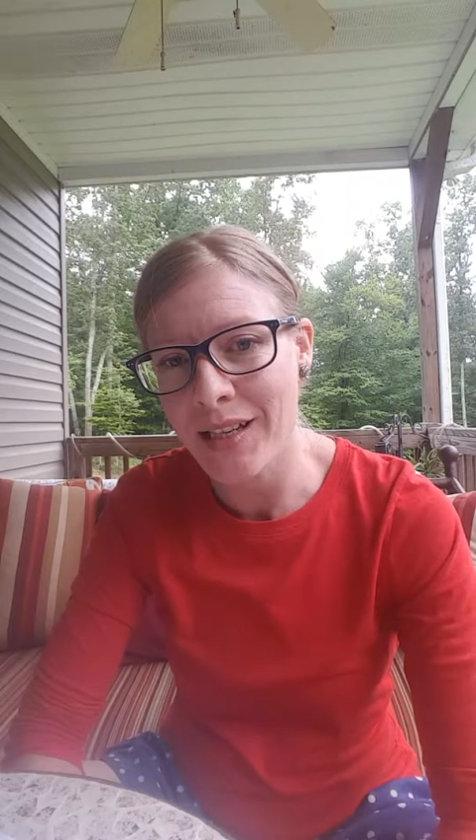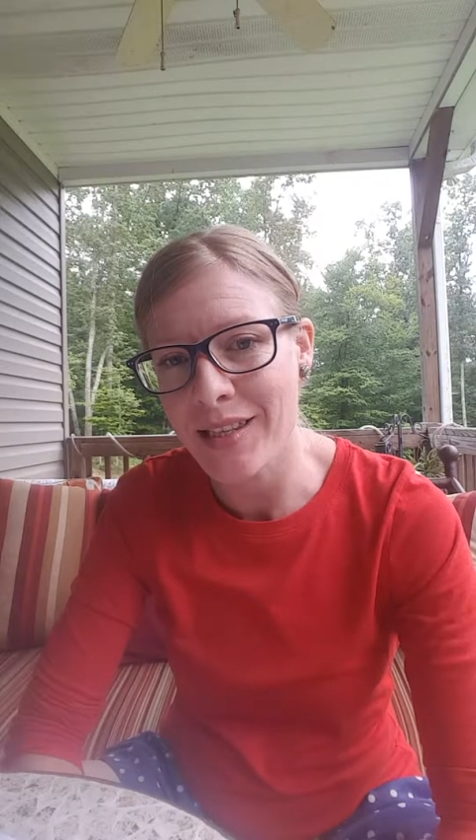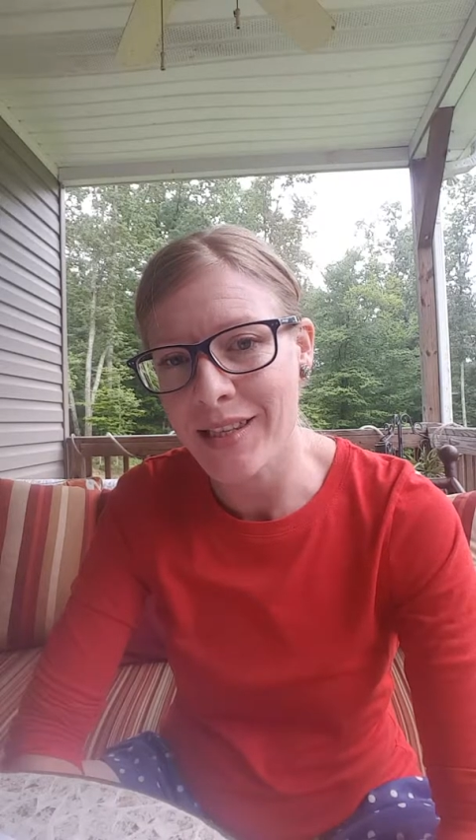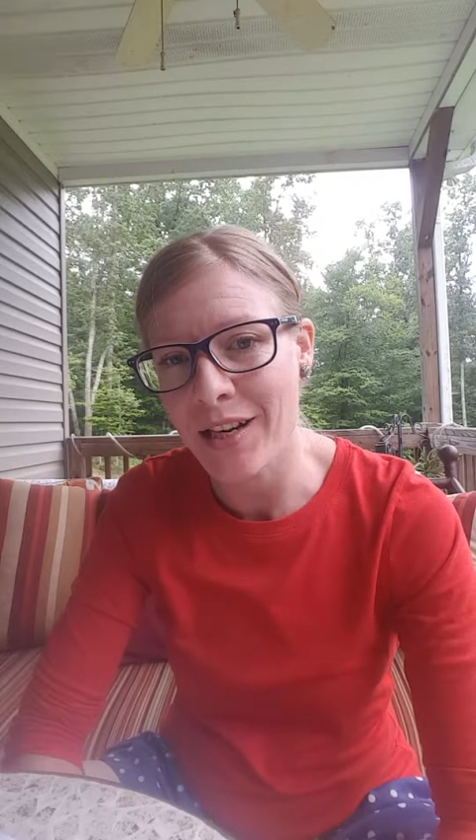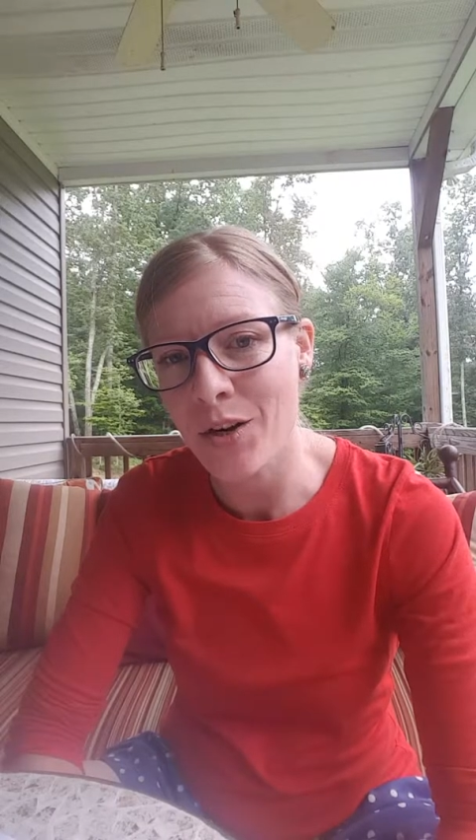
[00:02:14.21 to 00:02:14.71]

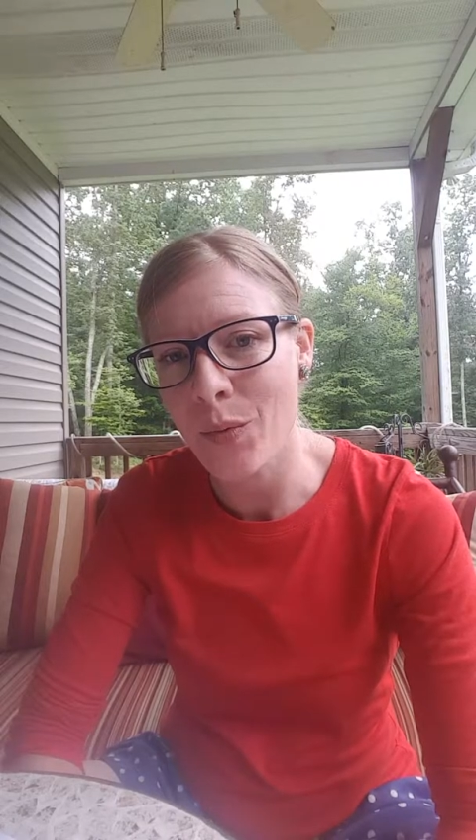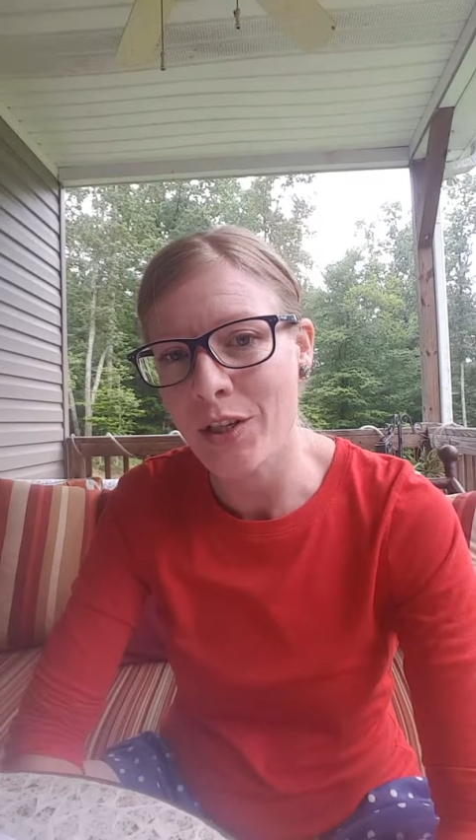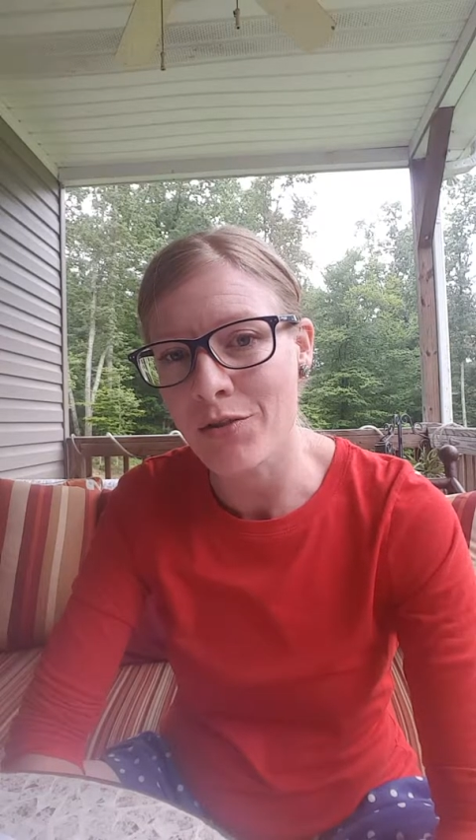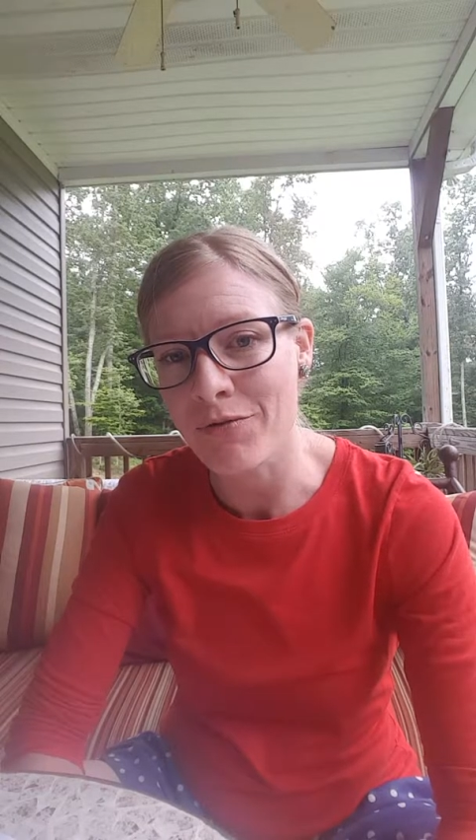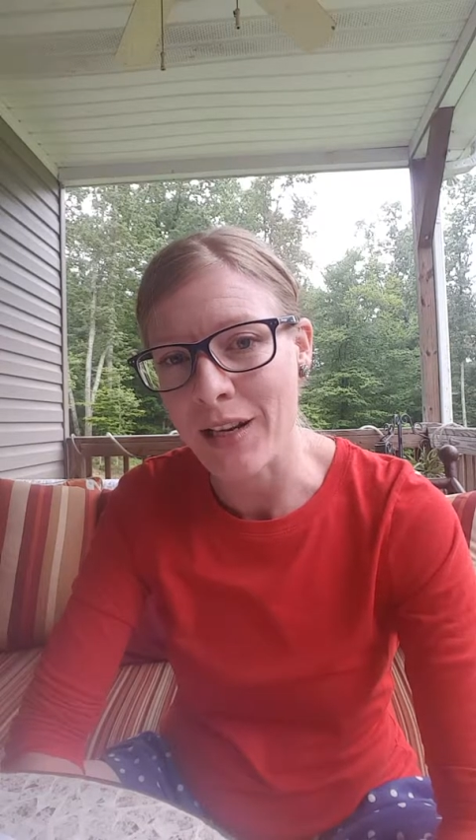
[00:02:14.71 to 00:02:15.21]
consider
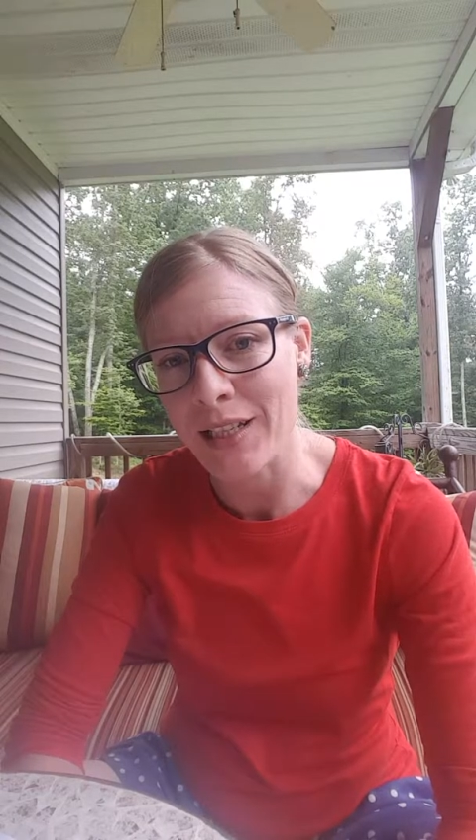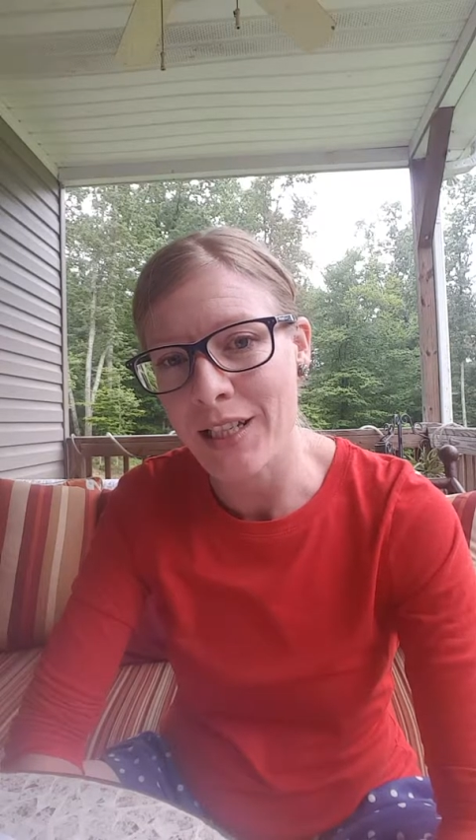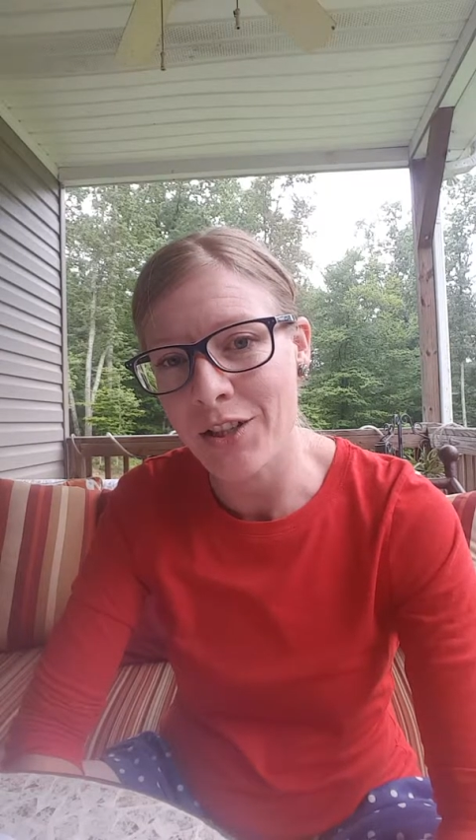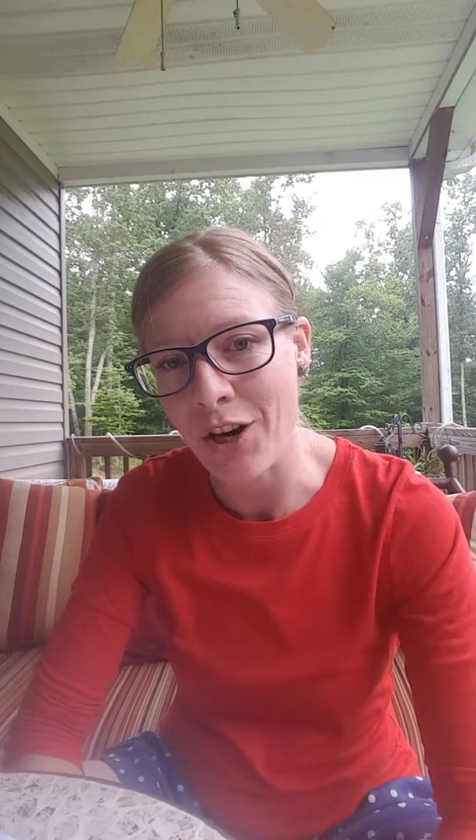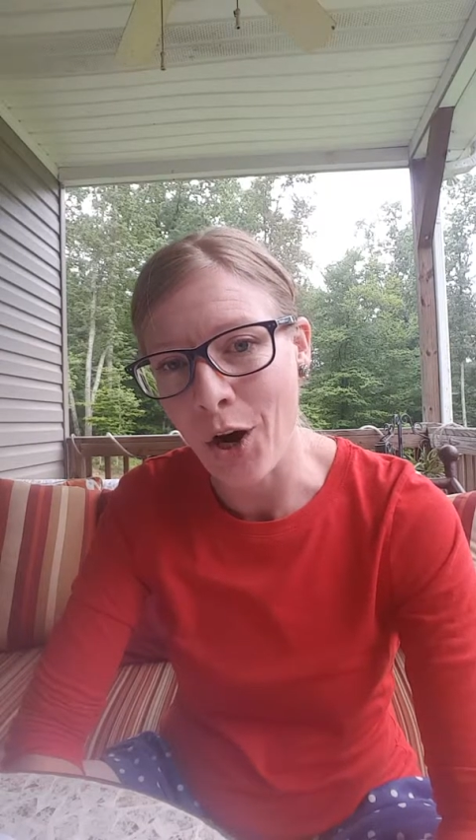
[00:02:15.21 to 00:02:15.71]
when you're
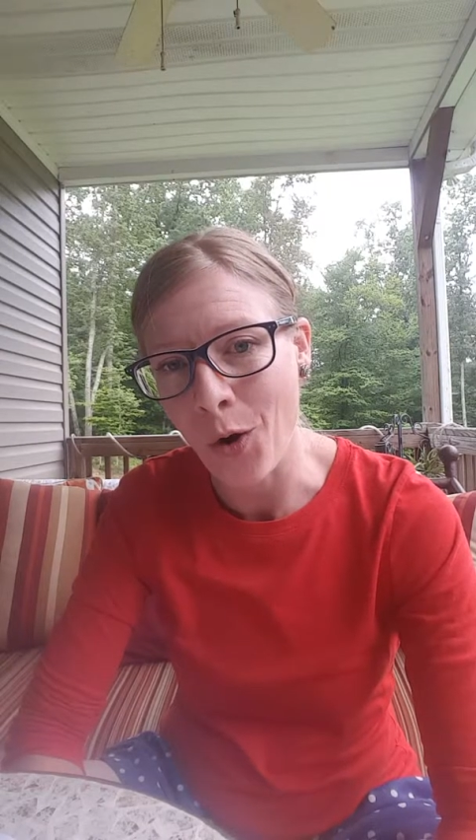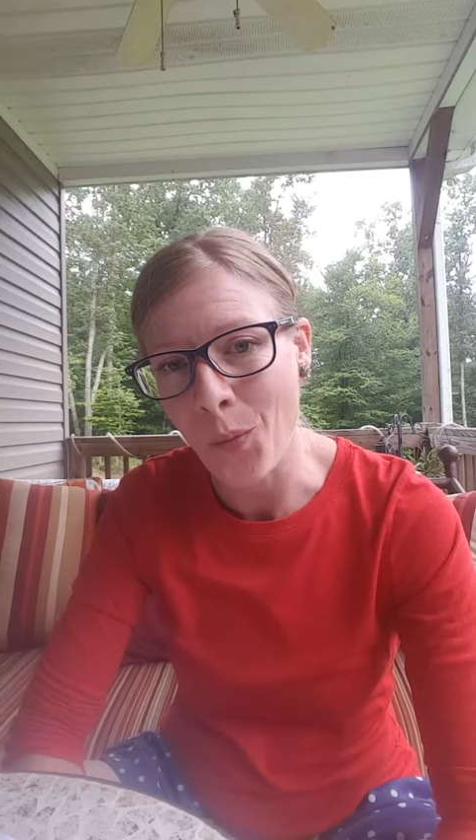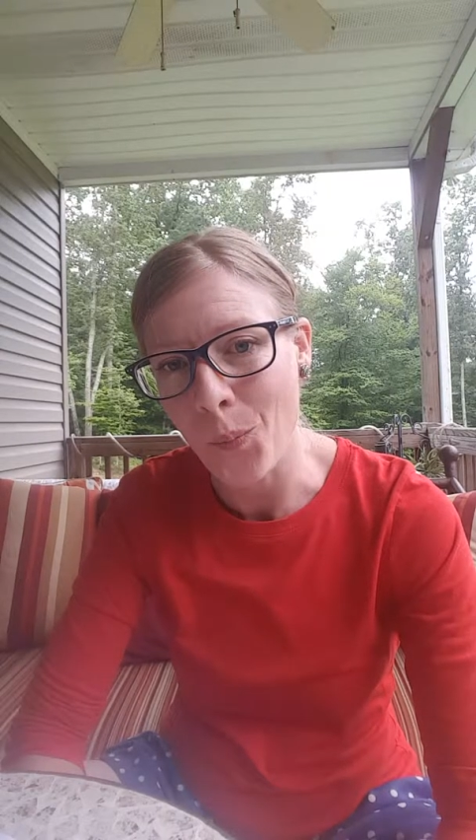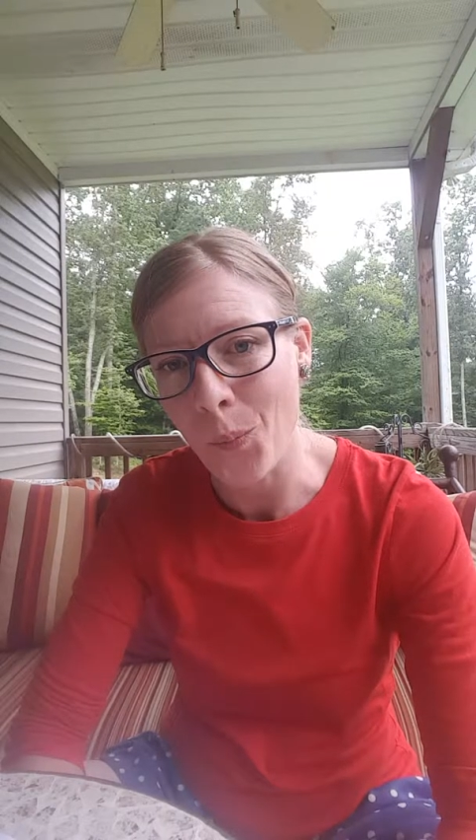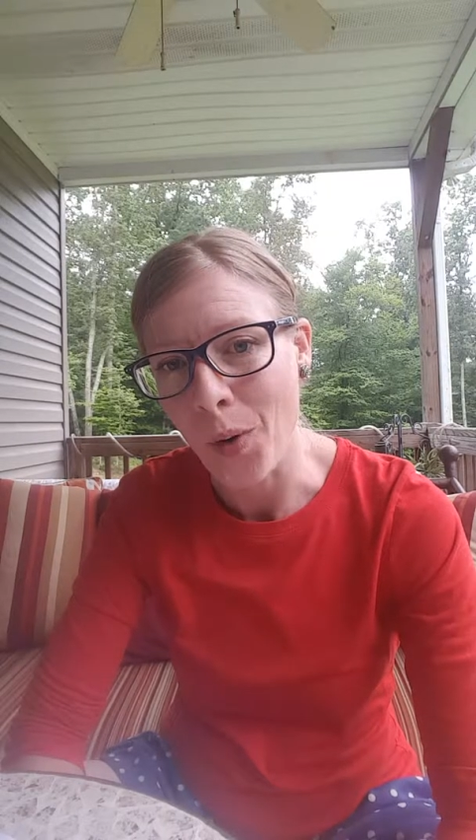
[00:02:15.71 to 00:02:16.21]
renting your
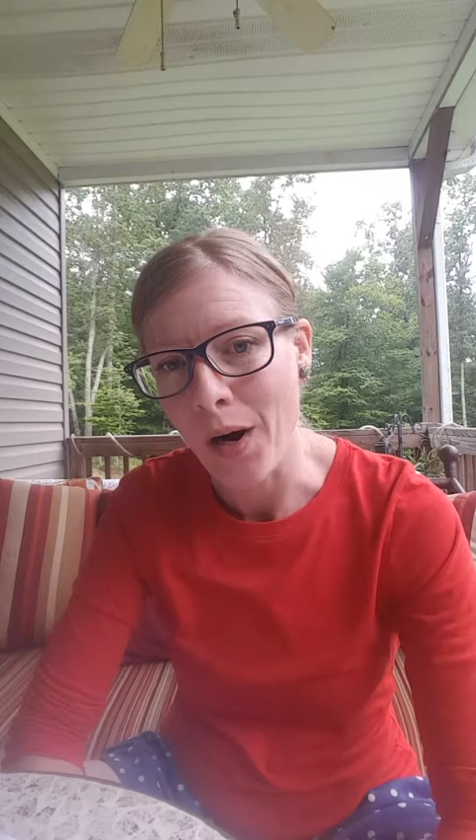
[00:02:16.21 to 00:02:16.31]
home.